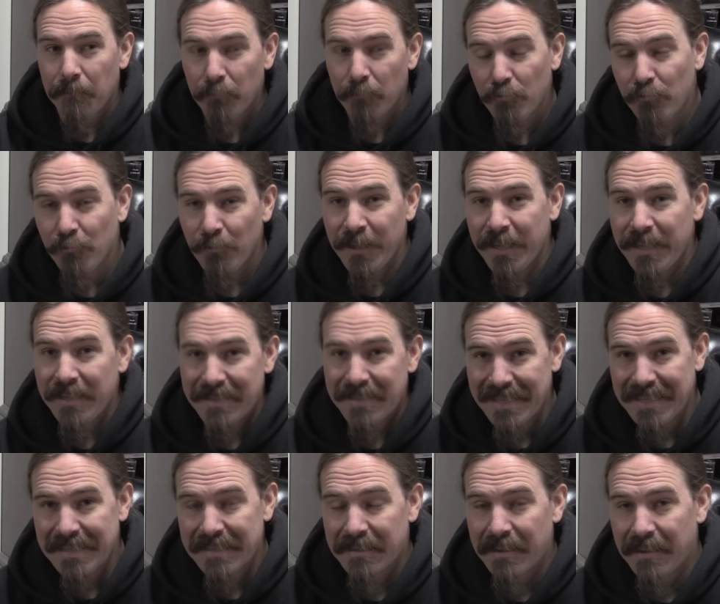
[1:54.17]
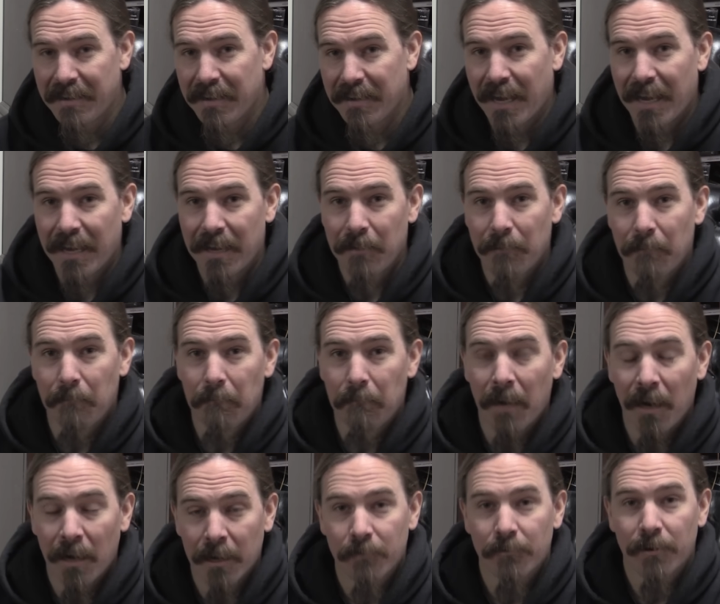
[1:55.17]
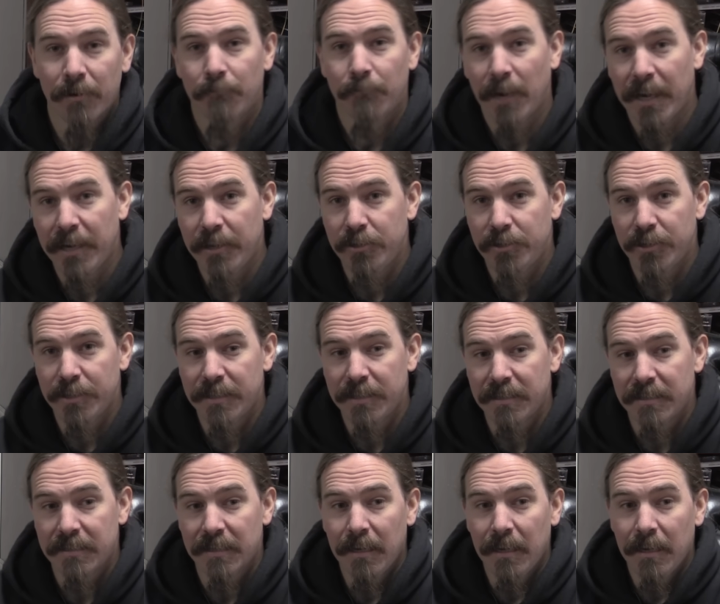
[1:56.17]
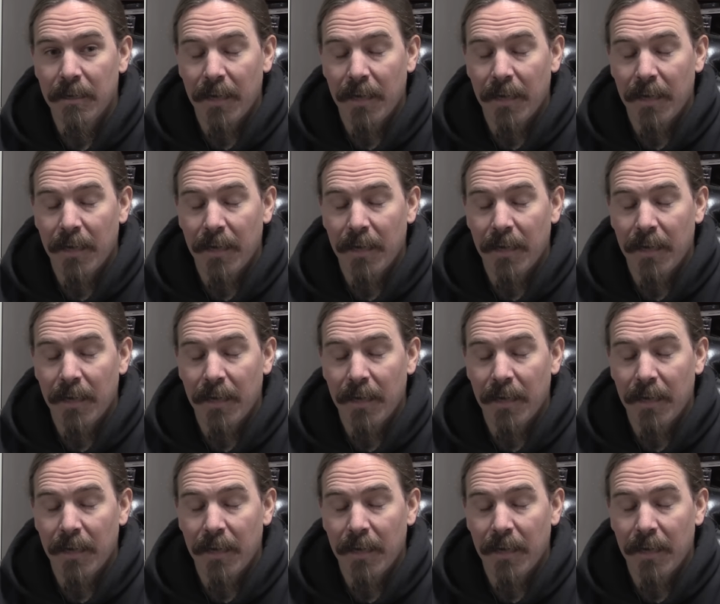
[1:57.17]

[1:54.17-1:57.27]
pretty decent at moderate ranges